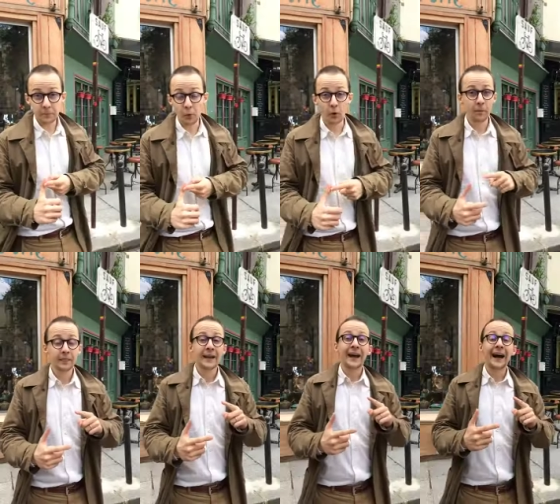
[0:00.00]
poor,
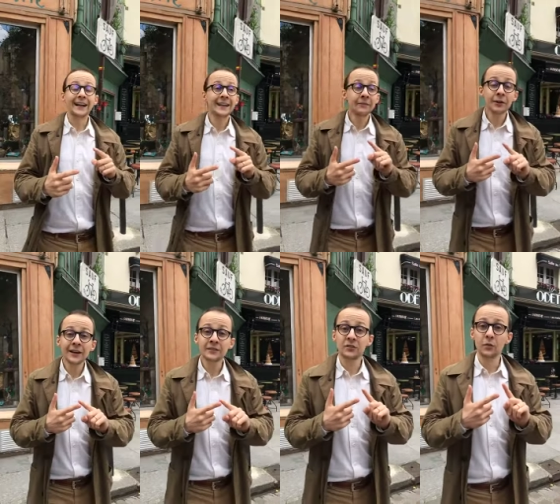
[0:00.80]
and he even
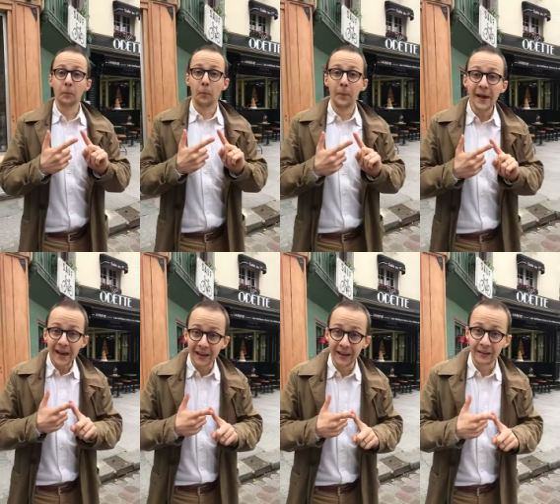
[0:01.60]
had to
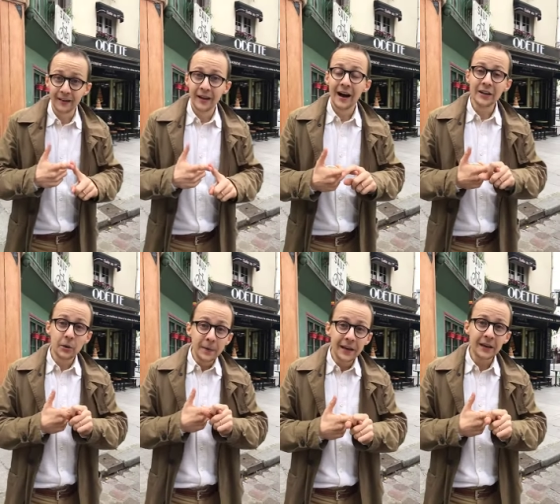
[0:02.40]
beg at
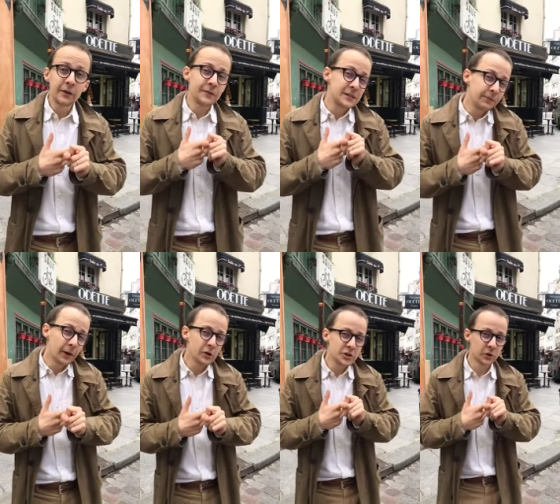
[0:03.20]
the beginning of his
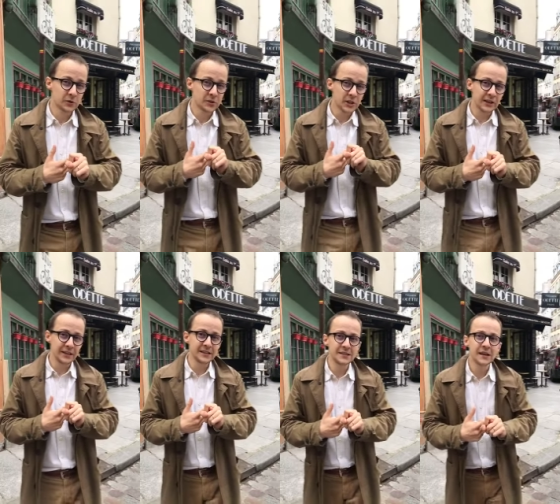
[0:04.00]
theological
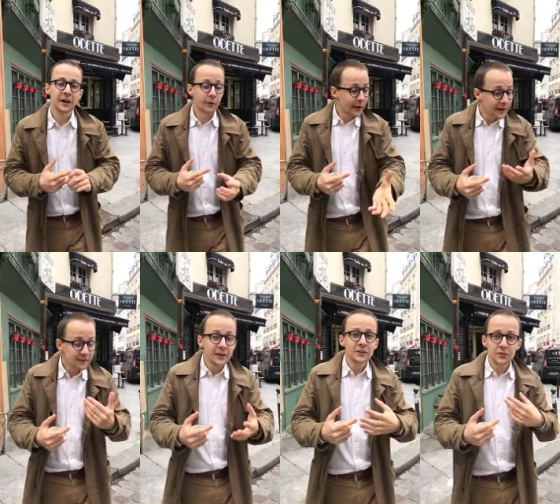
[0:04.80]
studies, right,
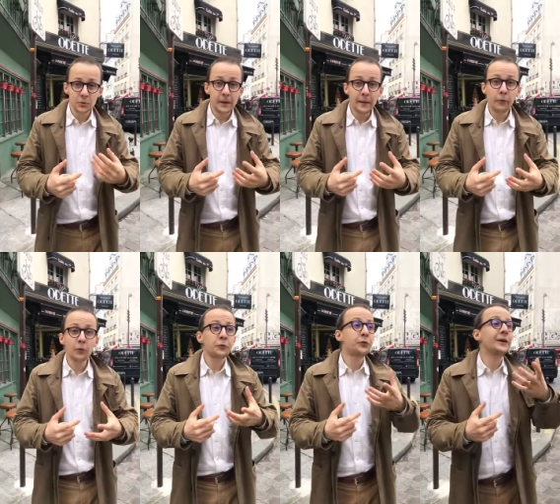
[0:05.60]
to be
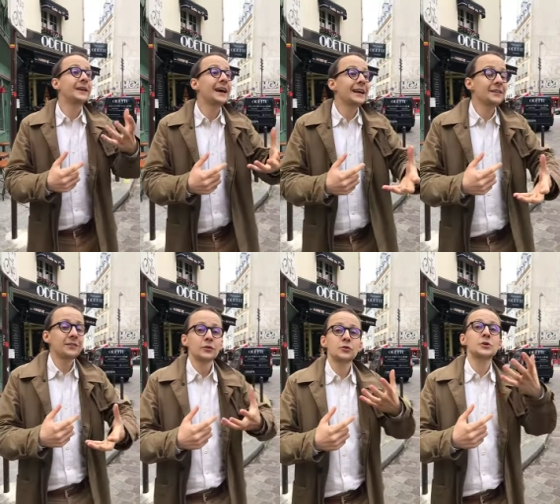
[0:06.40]
able to
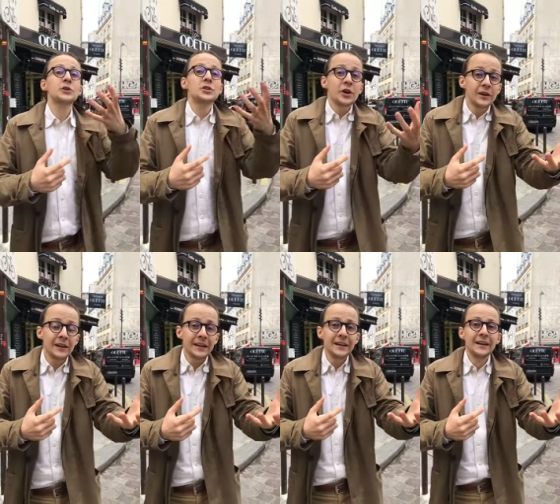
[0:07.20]
get to
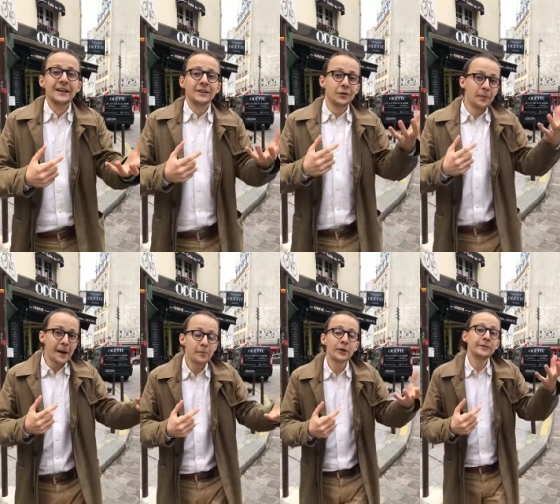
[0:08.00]
study the
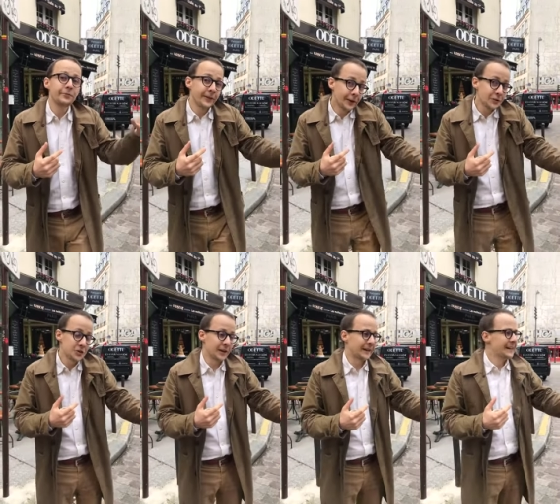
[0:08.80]
Bible and
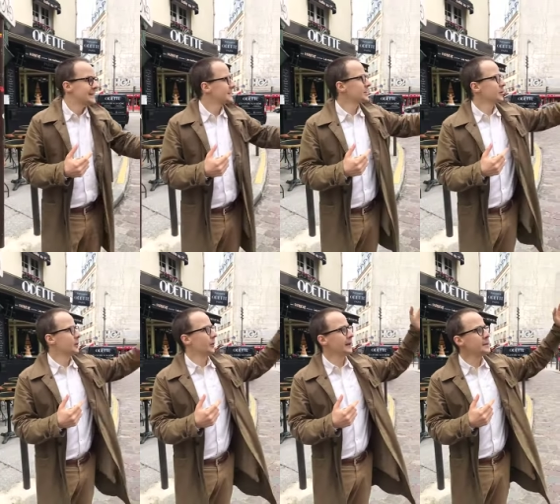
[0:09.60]
theology.
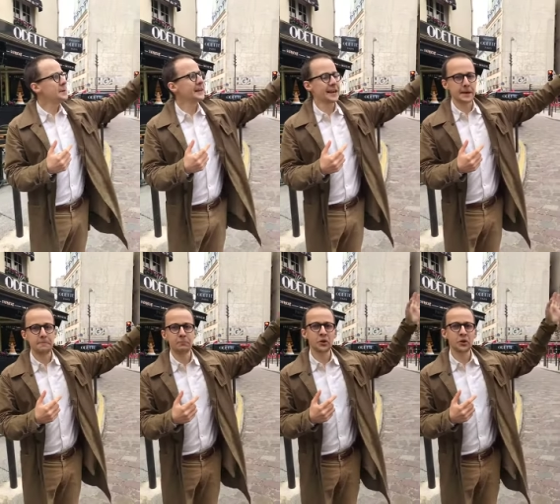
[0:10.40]
So he became the